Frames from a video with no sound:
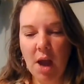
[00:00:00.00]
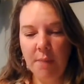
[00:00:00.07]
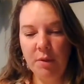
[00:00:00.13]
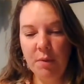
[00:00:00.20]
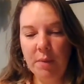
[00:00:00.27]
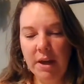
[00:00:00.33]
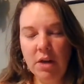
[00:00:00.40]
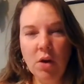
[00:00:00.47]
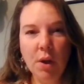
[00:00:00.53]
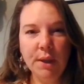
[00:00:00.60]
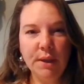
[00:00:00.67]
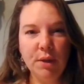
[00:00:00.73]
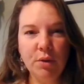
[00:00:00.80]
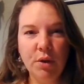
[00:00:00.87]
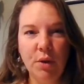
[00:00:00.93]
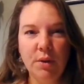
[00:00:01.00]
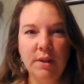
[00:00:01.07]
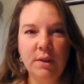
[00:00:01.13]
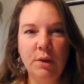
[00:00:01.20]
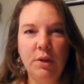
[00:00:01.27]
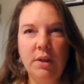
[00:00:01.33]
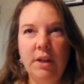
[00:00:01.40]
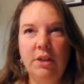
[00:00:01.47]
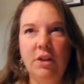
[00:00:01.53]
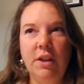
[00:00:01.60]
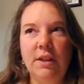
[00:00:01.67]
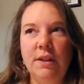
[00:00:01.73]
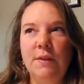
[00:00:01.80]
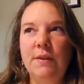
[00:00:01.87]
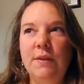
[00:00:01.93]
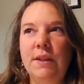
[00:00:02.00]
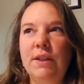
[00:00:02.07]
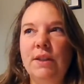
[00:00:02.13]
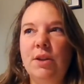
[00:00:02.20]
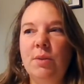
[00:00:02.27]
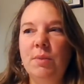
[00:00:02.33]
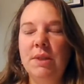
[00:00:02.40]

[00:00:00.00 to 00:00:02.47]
You might also notice your digestive system